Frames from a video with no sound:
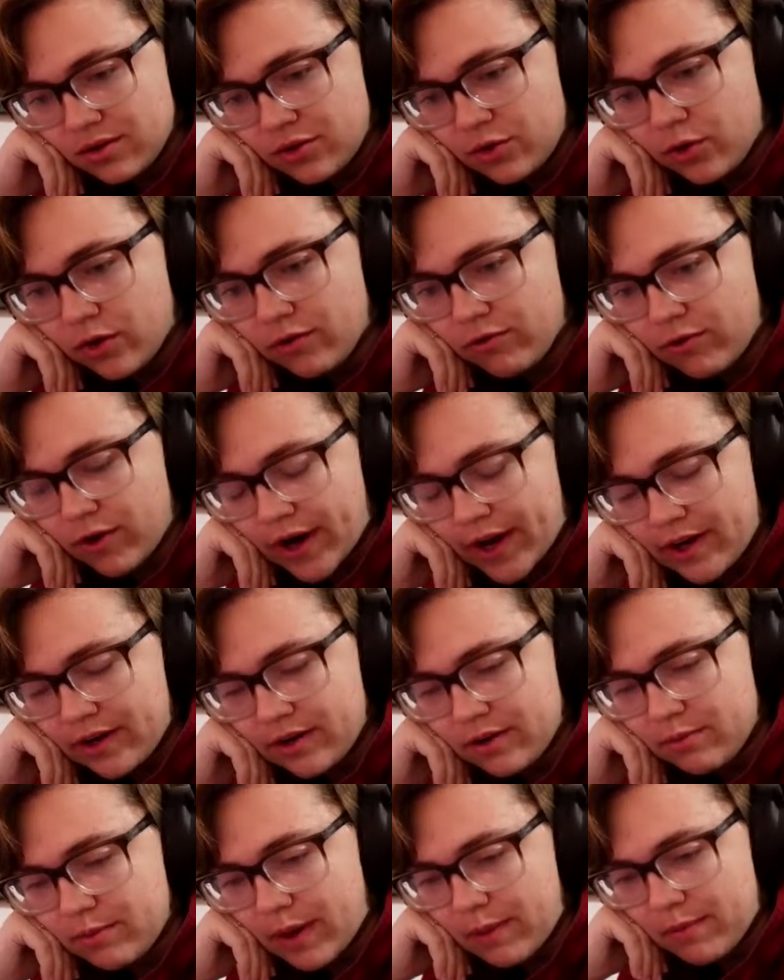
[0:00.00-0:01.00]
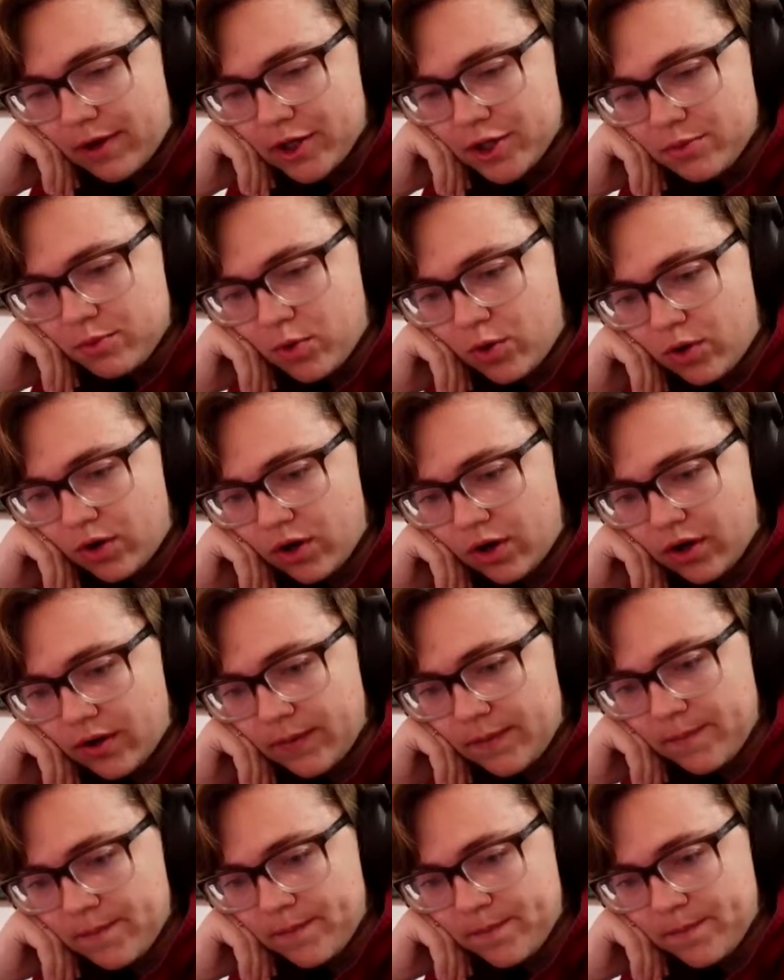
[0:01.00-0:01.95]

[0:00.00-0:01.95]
Your Friend by Much More.